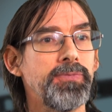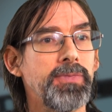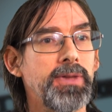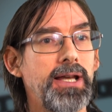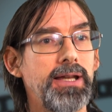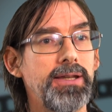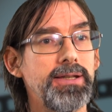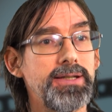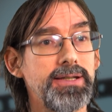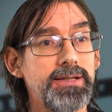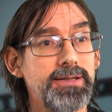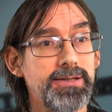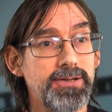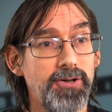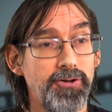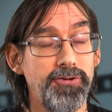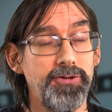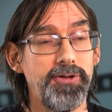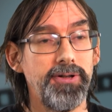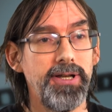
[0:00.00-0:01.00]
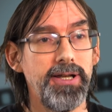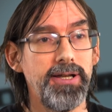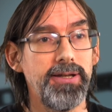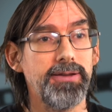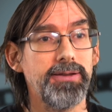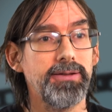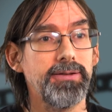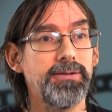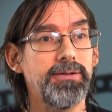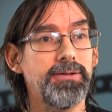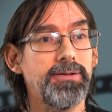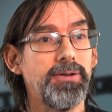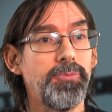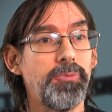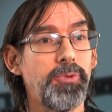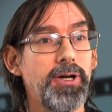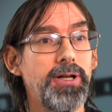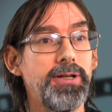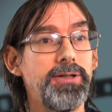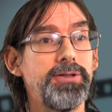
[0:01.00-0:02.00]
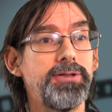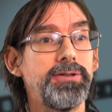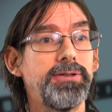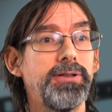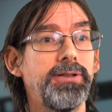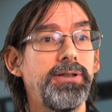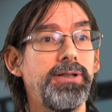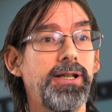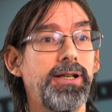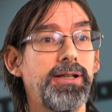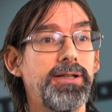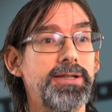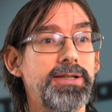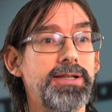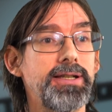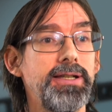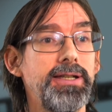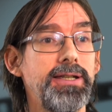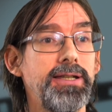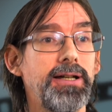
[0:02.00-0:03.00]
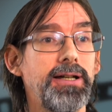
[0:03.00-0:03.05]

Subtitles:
This is underneath the bridge, and you can see